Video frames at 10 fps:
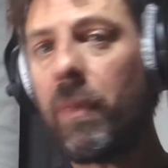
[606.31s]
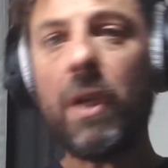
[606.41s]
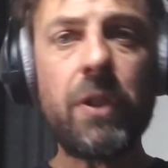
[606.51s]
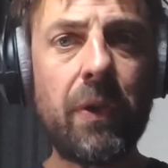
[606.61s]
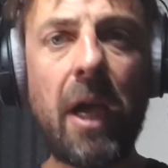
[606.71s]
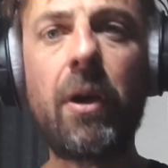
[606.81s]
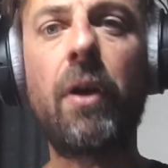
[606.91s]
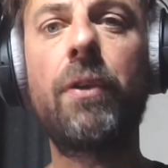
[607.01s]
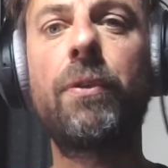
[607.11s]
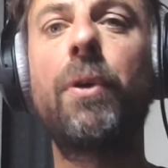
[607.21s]
So they'll
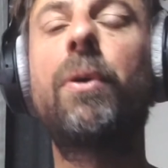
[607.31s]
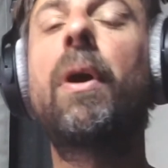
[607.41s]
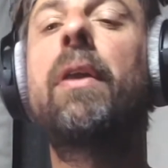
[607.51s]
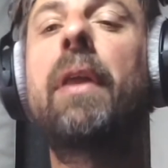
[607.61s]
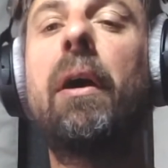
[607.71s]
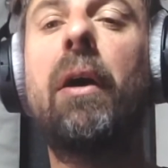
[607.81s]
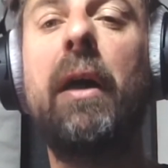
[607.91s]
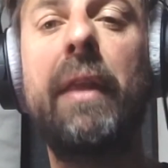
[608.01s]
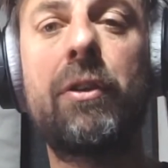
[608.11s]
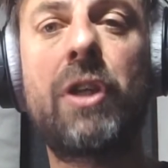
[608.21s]
go through and
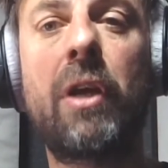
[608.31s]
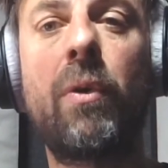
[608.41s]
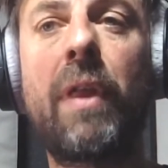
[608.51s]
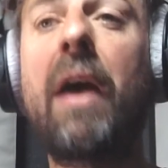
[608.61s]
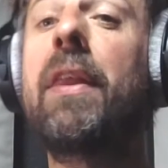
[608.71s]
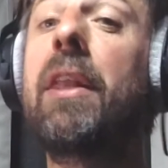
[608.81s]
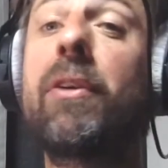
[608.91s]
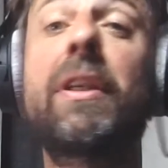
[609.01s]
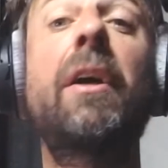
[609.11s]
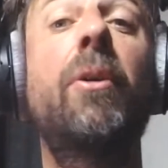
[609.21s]
they'll check all that. Then they'll
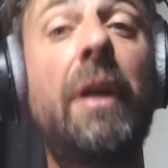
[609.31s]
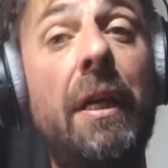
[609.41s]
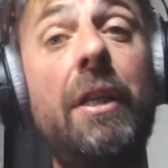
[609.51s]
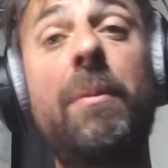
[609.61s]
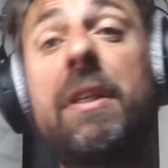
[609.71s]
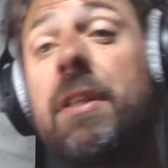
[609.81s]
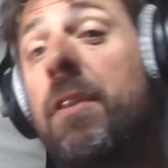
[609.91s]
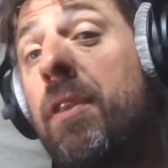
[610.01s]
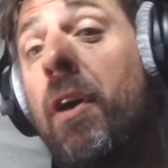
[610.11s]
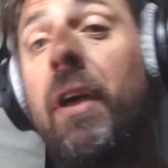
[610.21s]
say, oh, Ian, you missed a
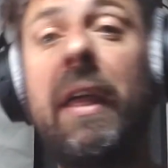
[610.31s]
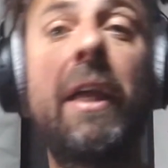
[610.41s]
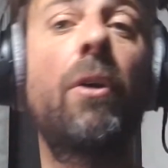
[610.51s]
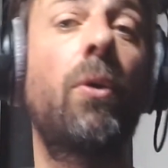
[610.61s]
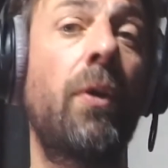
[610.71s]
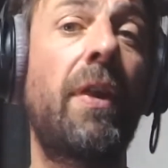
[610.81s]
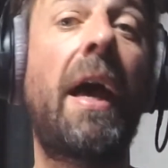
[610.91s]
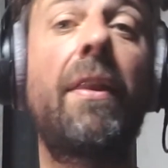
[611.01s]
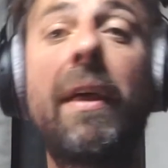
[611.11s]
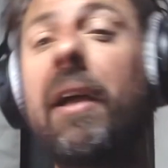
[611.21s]
the here or a
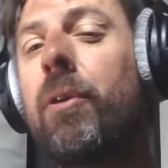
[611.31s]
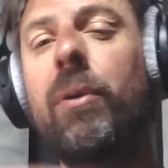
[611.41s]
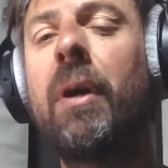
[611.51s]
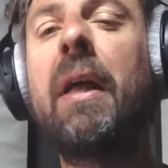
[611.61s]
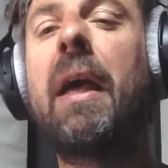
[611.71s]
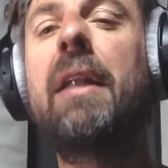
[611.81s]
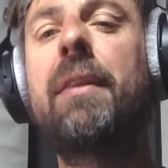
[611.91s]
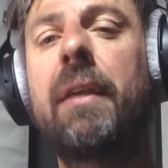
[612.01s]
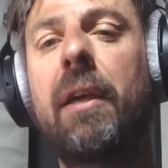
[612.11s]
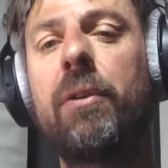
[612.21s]
that there or
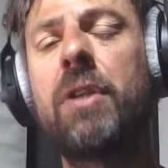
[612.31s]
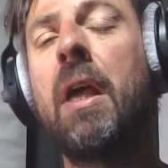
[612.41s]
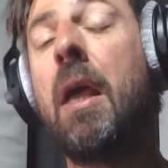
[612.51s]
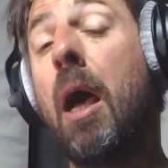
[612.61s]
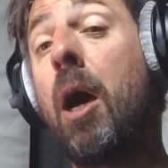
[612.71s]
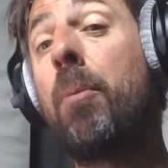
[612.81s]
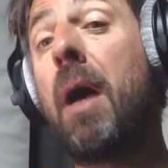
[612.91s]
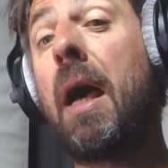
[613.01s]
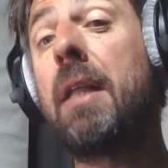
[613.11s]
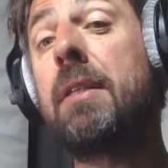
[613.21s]
anything else.
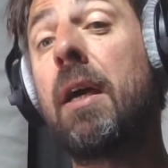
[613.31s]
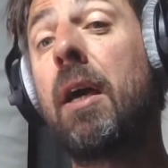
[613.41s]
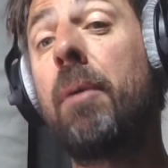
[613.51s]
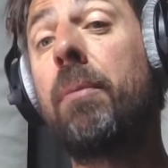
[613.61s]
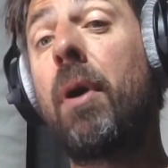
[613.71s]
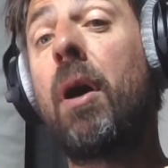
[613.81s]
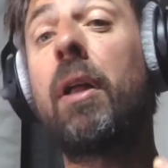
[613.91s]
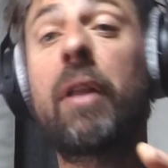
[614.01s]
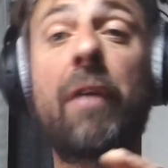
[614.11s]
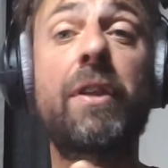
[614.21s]

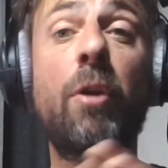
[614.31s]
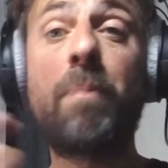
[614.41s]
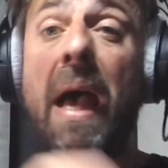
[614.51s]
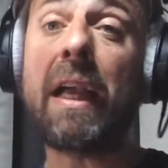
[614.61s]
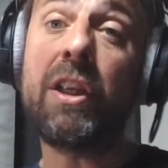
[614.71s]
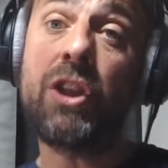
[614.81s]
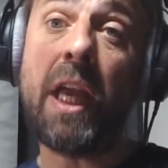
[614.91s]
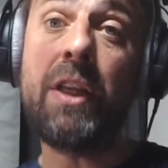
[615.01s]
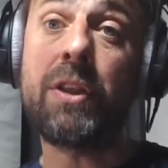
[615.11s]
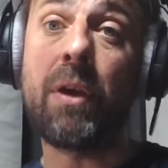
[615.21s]
I'll have to go back and
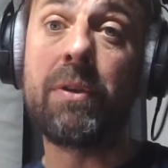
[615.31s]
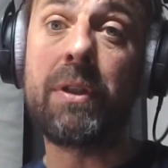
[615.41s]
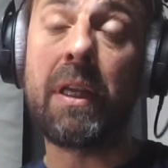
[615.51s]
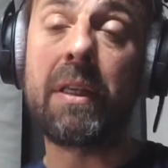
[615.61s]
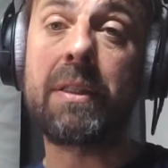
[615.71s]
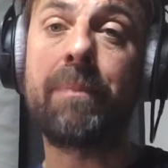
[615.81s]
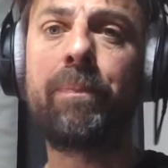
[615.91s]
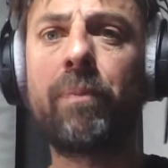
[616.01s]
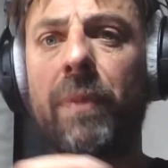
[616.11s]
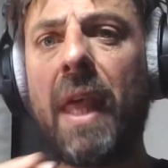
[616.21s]
change those things.
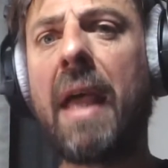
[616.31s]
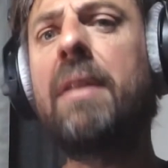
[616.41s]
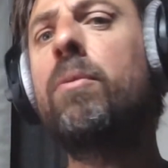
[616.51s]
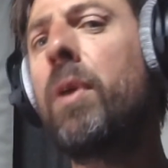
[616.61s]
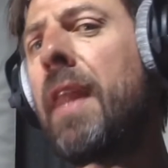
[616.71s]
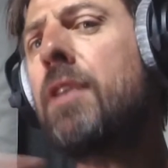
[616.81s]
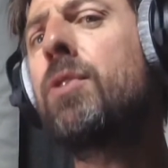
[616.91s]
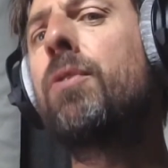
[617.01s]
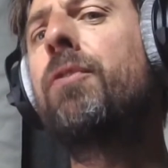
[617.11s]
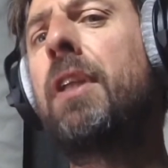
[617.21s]
Then when that's
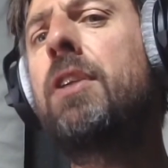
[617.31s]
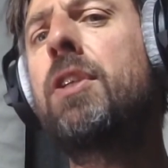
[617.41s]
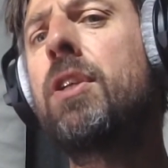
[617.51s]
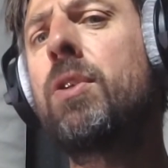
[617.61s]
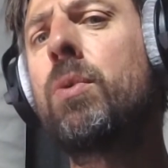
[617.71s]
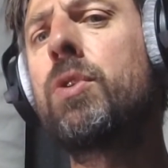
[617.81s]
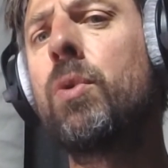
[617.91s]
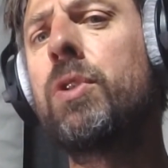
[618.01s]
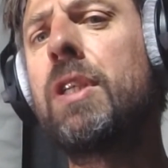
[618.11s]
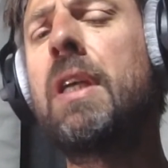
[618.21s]
all finished and it's all
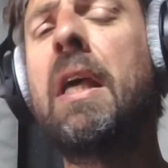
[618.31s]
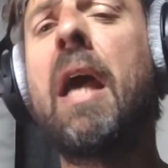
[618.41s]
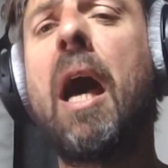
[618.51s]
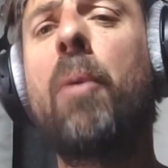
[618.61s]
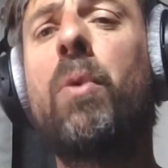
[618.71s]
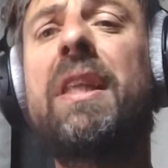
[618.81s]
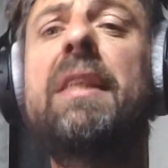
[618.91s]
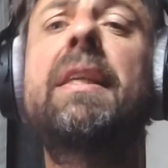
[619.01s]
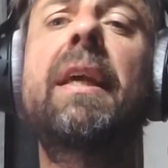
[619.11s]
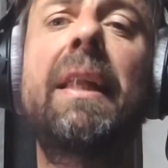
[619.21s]
sorted, we
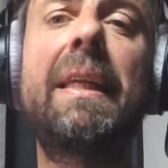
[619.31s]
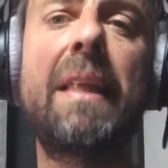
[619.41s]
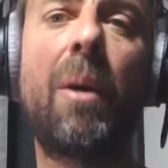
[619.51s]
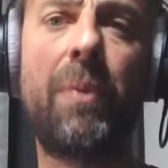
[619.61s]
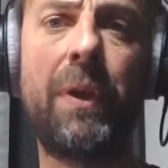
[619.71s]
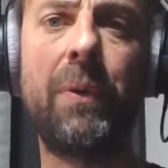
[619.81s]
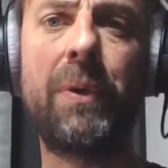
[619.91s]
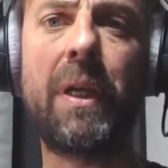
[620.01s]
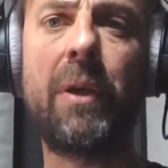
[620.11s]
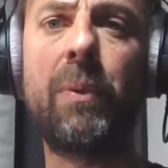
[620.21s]
need to clean up the
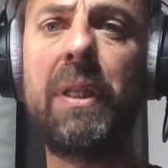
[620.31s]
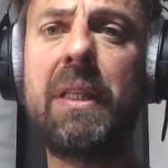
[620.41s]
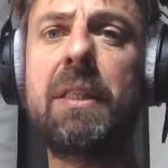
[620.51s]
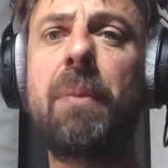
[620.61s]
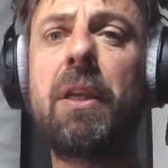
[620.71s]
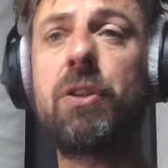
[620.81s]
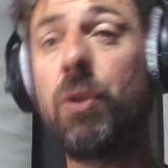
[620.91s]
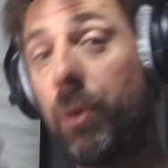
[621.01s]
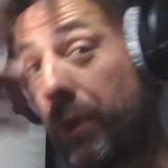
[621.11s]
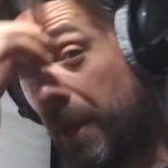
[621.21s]
audio. We need to make
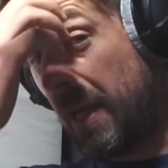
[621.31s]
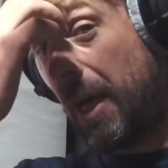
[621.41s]
sure that